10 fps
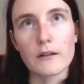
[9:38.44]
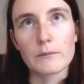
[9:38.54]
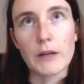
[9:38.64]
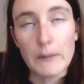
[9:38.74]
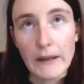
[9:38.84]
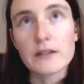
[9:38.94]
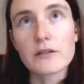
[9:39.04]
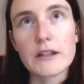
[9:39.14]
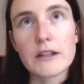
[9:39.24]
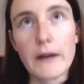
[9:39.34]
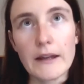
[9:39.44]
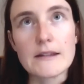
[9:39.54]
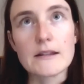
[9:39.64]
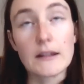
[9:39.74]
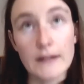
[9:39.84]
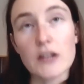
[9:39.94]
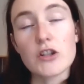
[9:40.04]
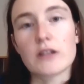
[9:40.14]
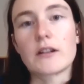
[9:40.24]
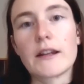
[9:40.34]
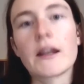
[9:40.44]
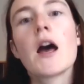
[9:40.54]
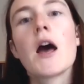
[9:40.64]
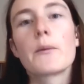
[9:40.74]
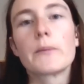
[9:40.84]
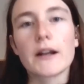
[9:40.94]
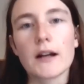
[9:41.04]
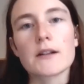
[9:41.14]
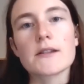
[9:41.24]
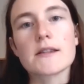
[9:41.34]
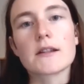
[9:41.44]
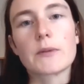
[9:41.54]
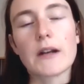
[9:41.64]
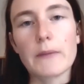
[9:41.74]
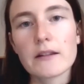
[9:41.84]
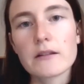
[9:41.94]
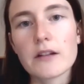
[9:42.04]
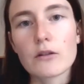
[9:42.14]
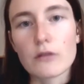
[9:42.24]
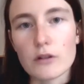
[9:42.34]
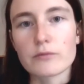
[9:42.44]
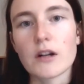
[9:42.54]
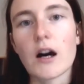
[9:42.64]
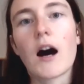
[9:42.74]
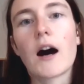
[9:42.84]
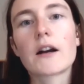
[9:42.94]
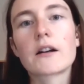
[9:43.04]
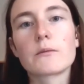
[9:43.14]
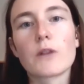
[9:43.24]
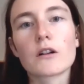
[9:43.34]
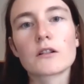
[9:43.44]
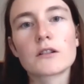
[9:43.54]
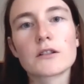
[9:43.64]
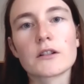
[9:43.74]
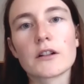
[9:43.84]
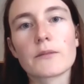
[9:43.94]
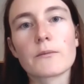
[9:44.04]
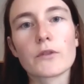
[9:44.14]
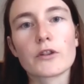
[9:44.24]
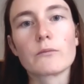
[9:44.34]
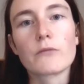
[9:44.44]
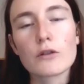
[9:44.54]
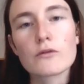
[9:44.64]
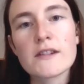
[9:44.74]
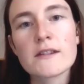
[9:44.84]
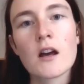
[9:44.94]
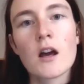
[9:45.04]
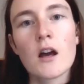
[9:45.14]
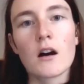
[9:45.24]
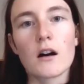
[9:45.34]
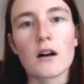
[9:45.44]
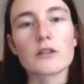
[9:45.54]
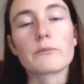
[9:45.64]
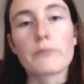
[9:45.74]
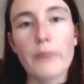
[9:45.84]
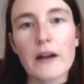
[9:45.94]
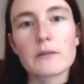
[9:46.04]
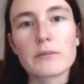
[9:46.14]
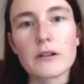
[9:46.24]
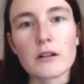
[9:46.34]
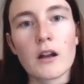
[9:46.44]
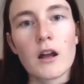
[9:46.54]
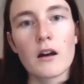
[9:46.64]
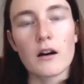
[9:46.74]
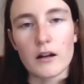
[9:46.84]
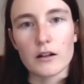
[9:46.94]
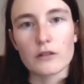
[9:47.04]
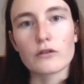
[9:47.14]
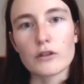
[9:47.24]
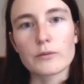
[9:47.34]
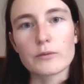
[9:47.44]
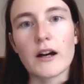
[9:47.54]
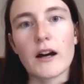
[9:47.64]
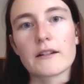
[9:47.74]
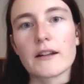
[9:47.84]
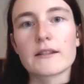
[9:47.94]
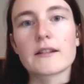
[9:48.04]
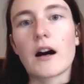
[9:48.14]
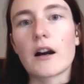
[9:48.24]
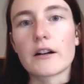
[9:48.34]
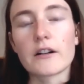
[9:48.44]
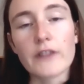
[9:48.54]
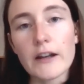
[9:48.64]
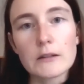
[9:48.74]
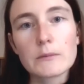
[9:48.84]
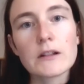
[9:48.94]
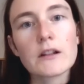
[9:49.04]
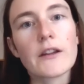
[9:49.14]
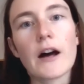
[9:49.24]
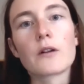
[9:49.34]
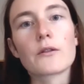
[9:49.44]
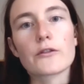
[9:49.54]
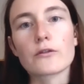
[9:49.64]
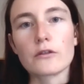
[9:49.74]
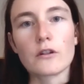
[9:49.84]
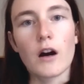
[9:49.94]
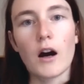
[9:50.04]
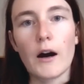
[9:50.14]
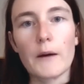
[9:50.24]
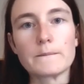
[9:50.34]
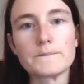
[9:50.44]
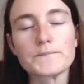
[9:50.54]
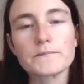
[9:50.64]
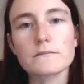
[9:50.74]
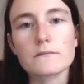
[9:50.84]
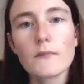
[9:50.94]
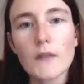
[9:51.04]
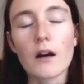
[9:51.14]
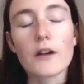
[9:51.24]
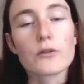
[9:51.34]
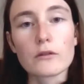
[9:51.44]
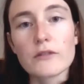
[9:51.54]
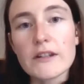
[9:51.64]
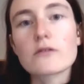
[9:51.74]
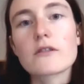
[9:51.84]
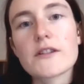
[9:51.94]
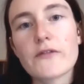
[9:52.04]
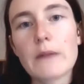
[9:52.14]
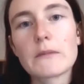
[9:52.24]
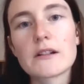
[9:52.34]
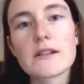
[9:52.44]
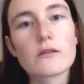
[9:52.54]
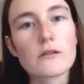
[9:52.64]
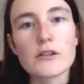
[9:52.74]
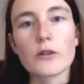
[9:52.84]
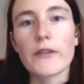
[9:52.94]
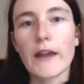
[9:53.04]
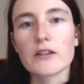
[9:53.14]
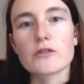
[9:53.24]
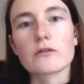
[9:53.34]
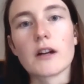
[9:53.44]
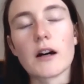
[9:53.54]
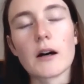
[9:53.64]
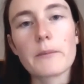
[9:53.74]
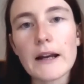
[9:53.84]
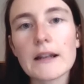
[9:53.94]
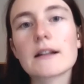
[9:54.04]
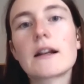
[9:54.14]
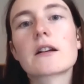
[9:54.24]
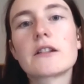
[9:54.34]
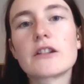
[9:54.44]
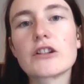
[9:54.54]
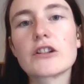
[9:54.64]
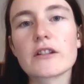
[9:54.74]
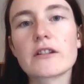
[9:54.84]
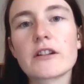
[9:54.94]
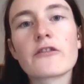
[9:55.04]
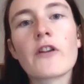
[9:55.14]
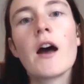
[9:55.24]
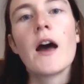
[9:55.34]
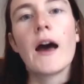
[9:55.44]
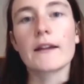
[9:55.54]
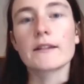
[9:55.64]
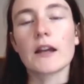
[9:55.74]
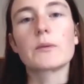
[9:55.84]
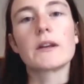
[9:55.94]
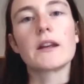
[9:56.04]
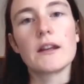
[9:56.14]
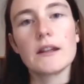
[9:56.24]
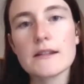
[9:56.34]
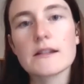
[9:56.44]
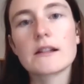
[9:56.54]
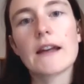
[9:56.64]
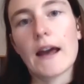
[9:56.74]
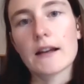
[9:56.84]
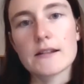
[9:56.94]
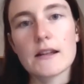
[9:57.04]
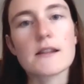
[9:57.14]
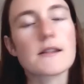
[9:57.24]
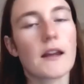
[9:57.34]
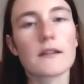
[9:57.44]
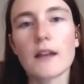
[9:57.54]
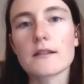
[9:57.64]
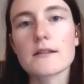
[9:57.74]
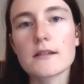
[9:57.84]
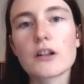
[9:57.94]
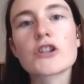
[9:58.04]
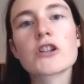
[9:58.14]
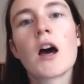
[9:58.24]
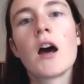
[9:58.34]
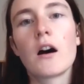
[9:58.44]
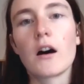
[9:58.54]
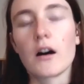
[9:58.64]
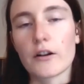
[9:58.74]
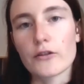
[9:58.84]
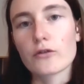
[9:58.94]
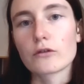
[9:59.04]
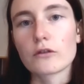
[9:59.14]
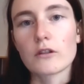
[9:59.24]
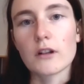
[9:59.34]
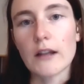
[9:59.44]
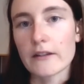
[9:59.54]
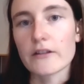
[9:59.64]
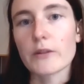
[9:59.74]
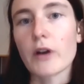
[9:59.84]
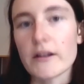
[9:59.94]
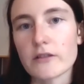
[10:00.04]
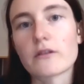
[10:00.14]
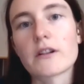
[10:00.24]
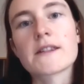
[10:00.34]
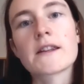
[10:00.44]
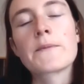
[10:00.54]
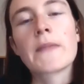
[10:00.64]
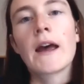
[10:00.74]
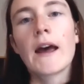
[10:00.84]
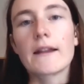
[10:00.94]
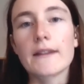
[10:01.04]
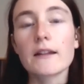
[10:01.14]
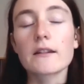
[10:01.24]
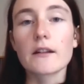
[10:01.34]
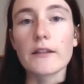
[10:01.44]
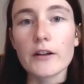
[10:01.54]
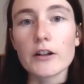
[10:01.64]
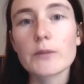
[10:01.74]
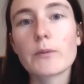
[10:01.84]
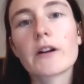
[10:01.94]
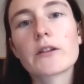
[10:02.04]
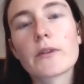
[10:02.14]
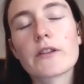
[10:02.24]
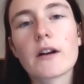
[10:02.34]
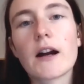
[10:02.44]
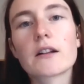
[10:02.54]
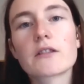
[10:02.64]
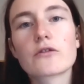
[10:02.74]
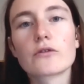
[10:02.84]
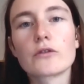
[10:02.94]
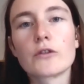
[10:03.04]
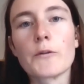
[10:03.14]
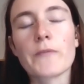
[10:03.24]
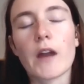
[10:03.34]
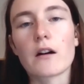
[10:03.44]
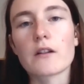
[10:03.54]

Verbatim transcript: parliamentary debates intentionally because the parliamentary corpora are among um, the most uh, comparable uh, corpora that are available now through um, uh, through resource families, also thanks to the Parla Clarin initiative, and can be easily accessed and, and searched uh, through Clarin repositories. And then the third point with regard to um, uh,